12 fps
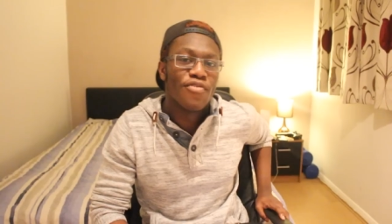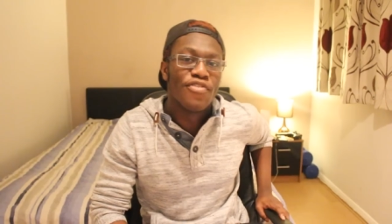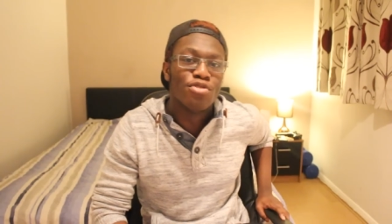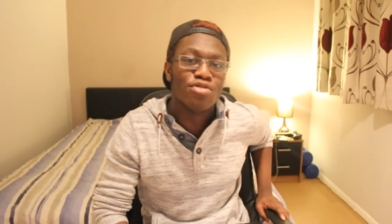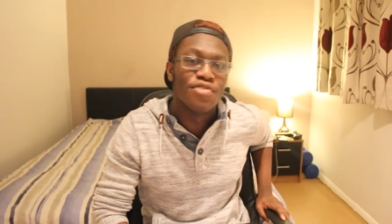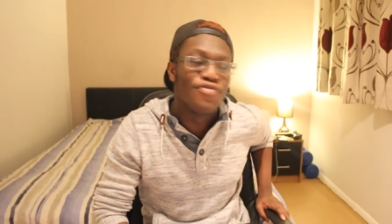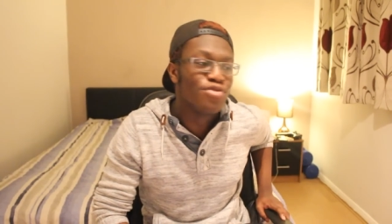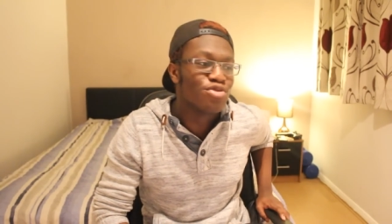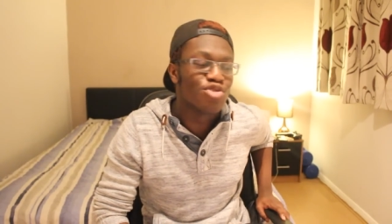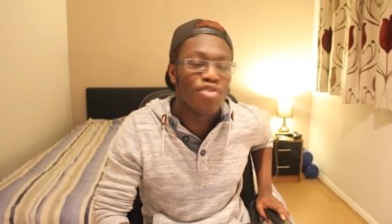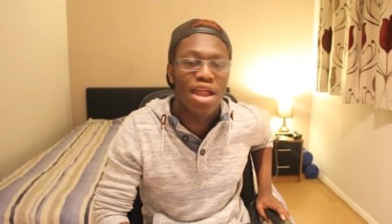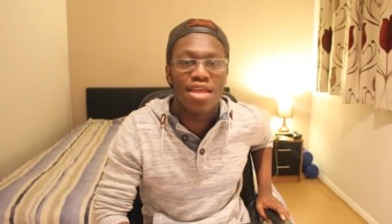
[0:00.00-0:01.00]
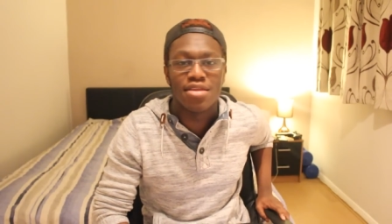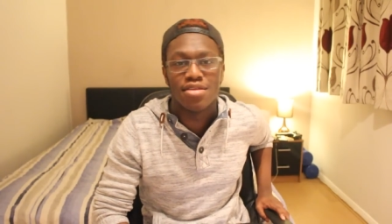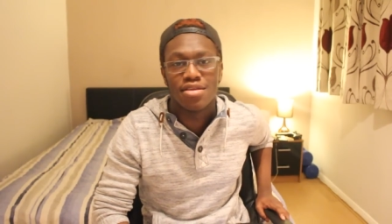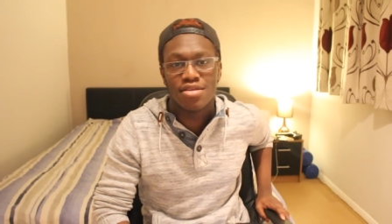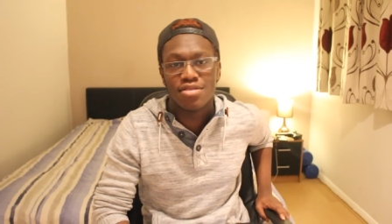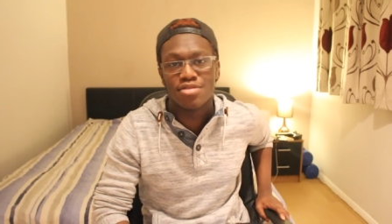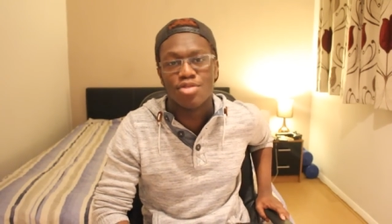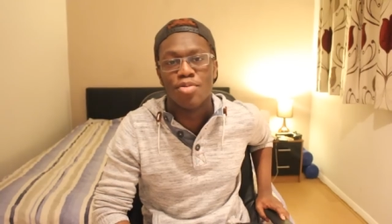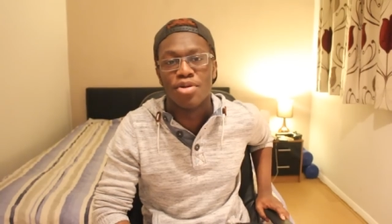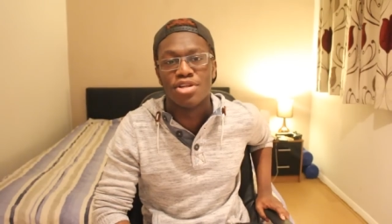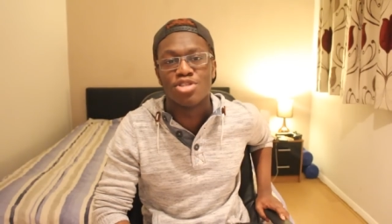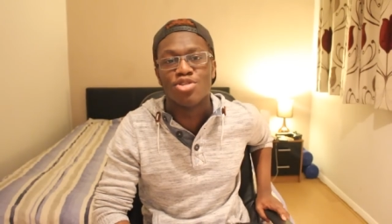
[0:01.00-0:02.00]
Oh, it, feel, it feels great. To
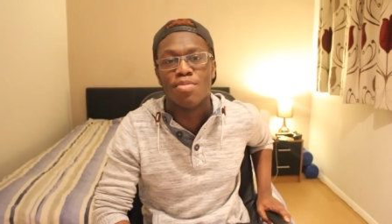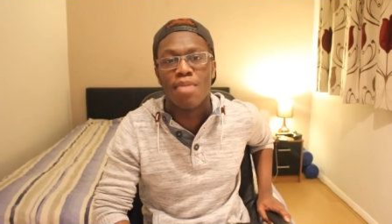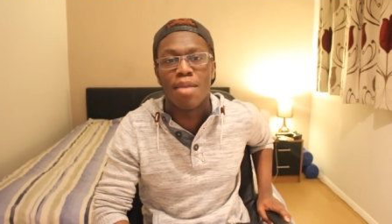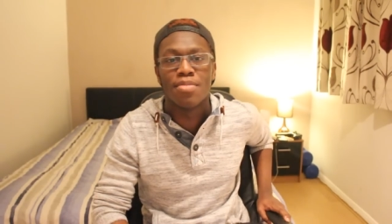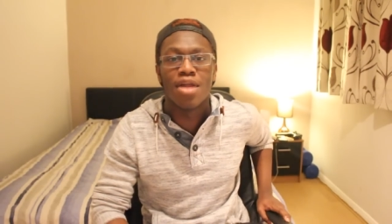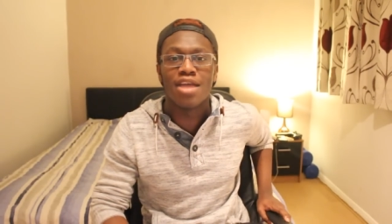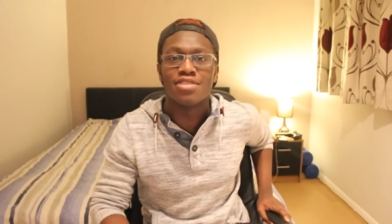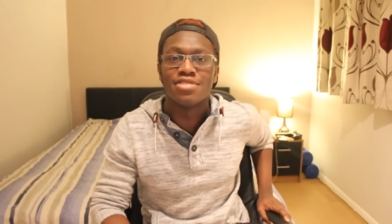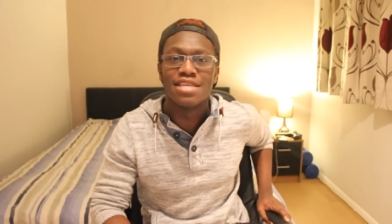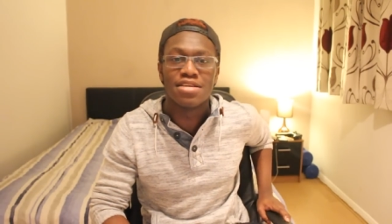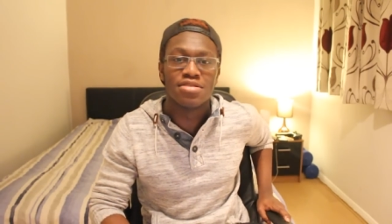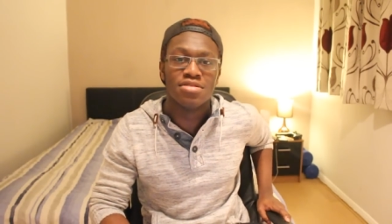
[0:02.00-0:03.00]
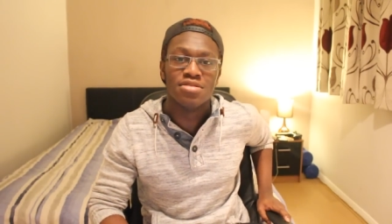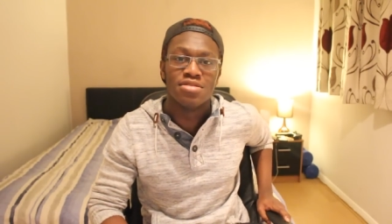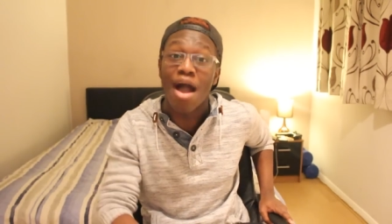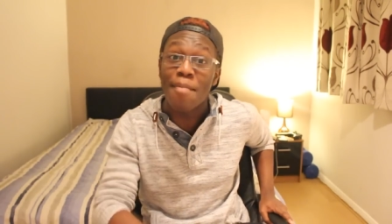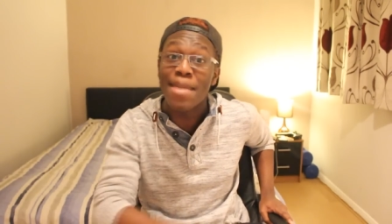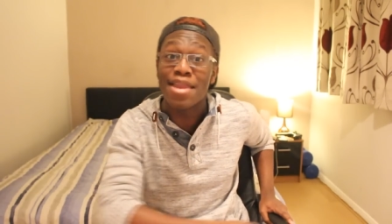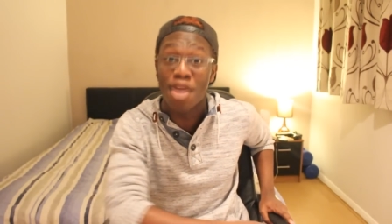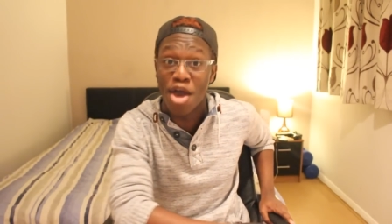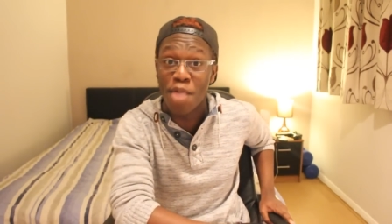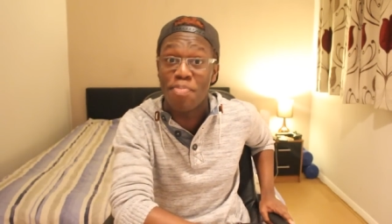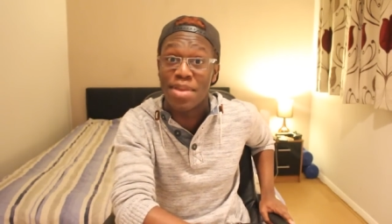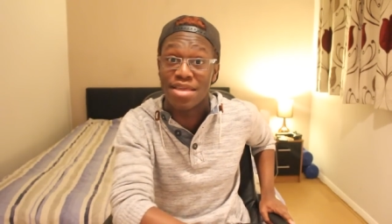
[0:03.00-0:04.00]
be honest, your mum likes niggas. I made
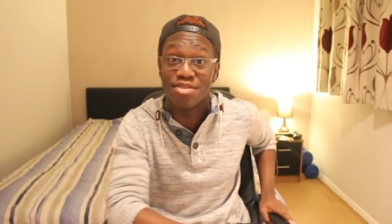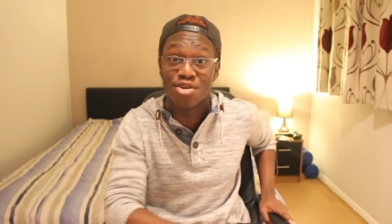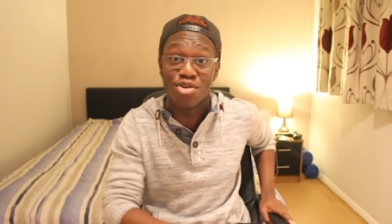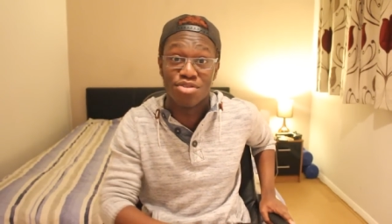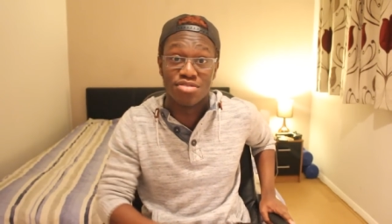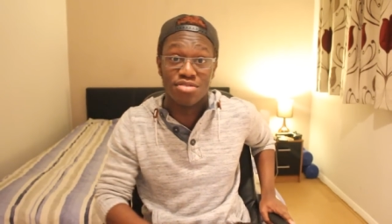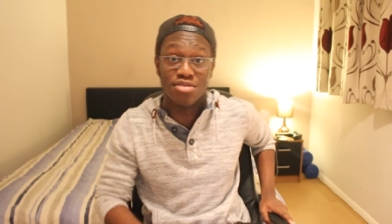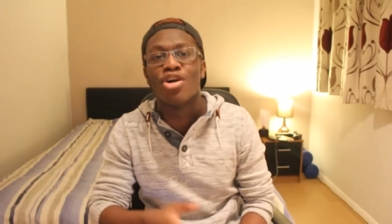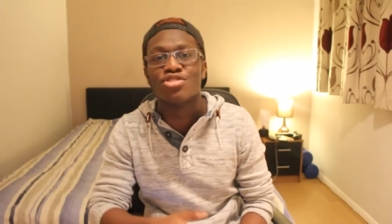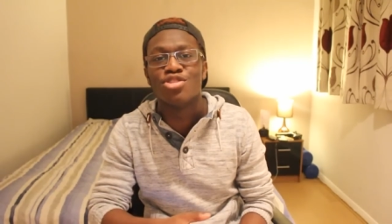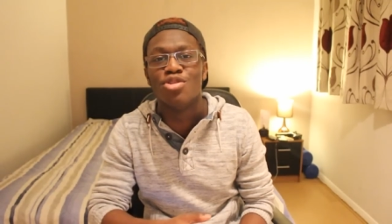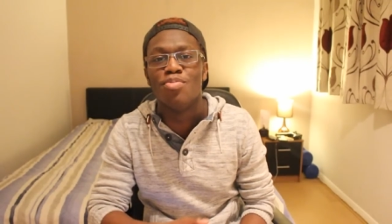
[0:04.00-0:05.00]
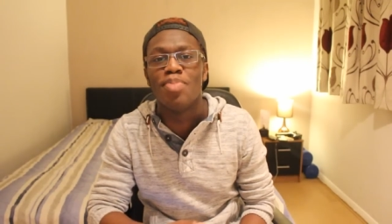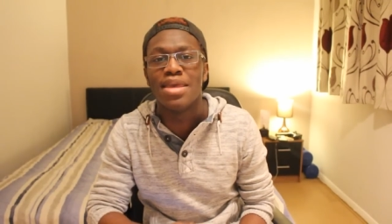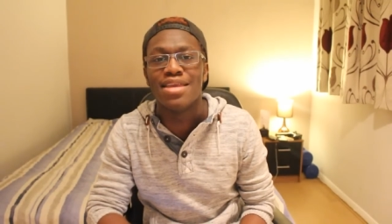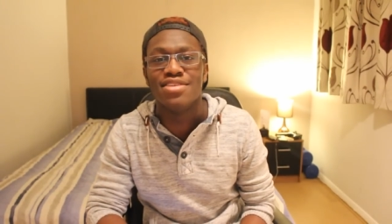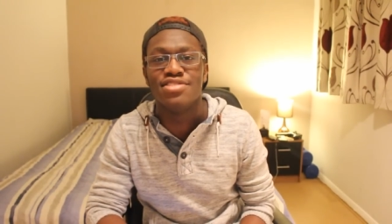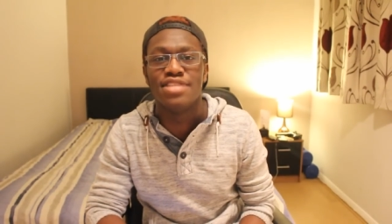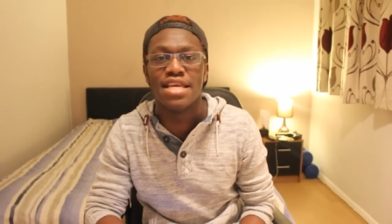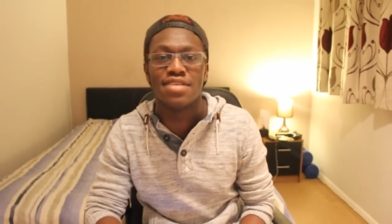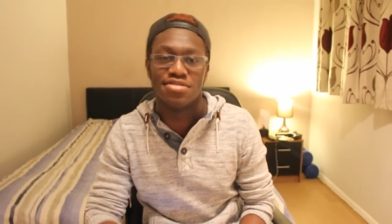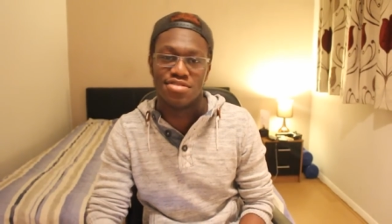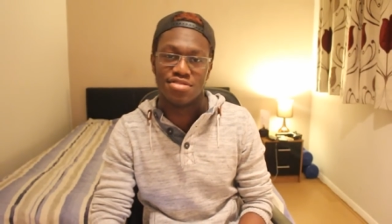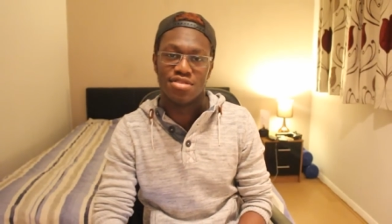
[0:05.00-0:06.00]
her pick the cotton. Cotton being
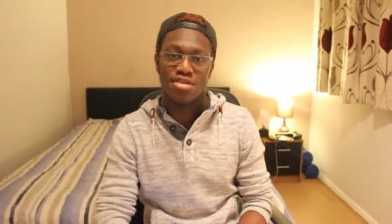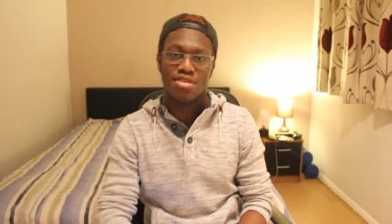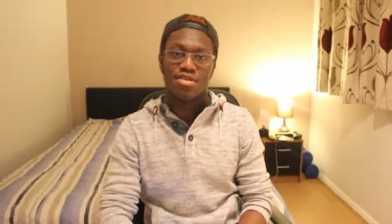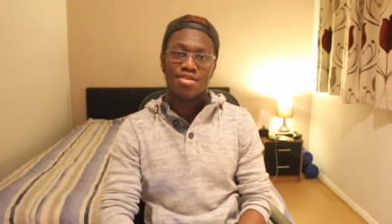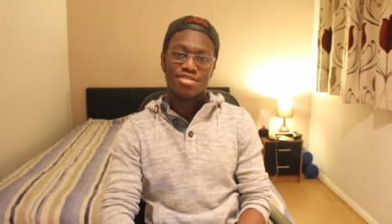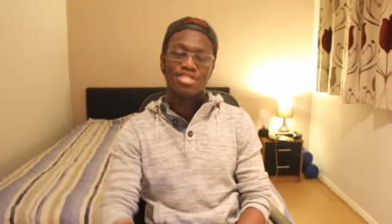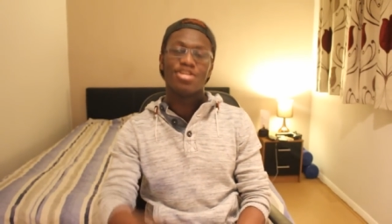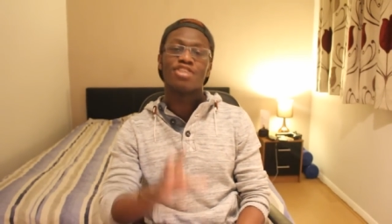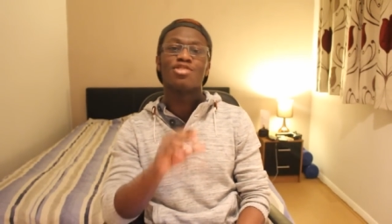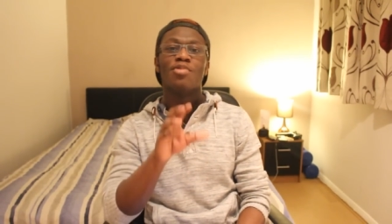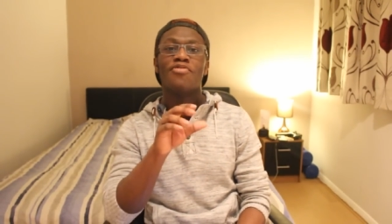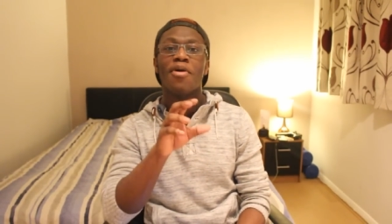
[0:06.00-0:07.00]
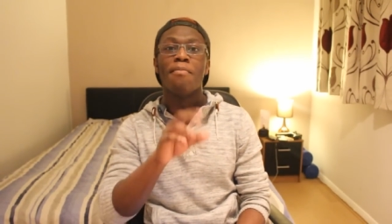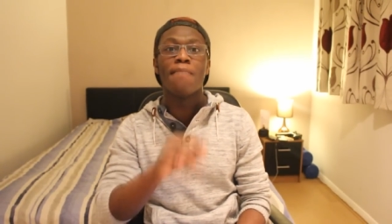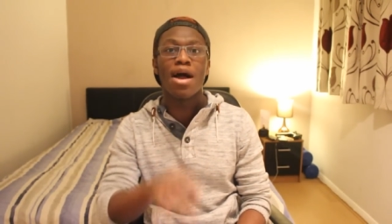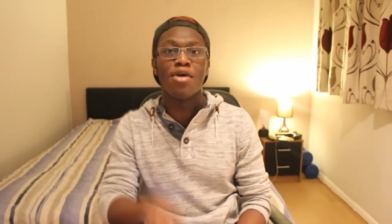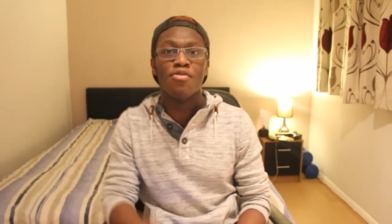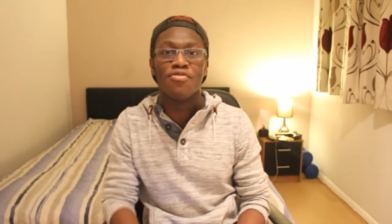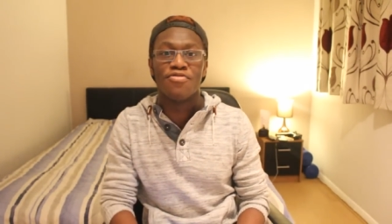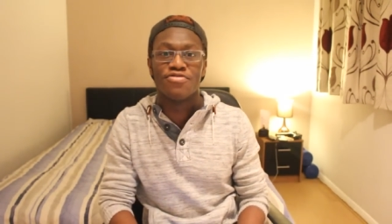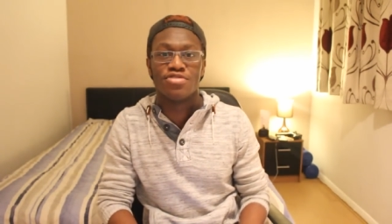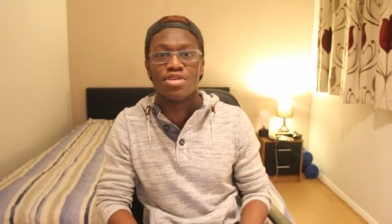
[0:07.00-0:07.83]
jizz. She does it with her mouth.